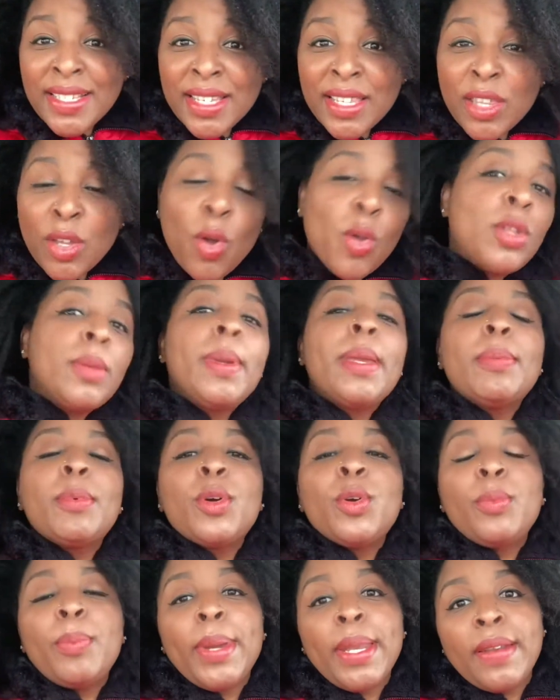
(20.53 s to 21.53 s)
that the only people
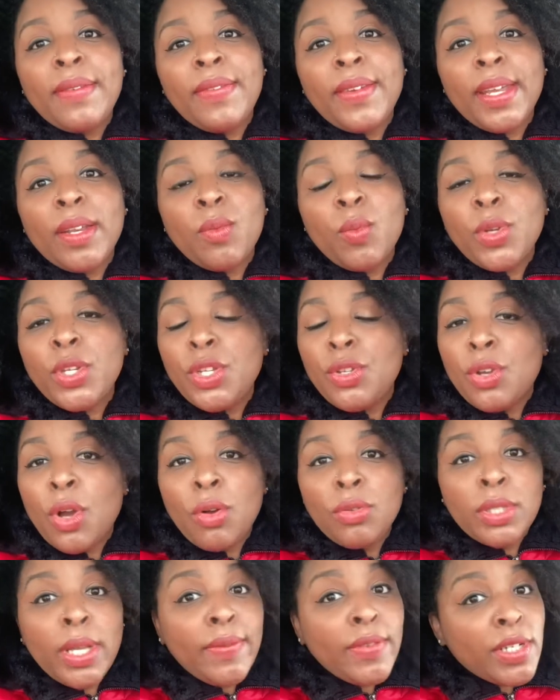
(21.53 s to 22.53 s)
who benefit when you
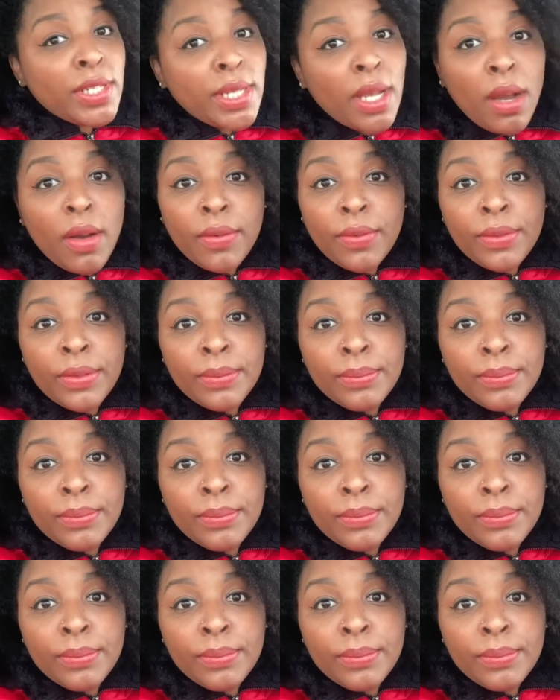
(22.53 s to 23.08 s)
don't love yourself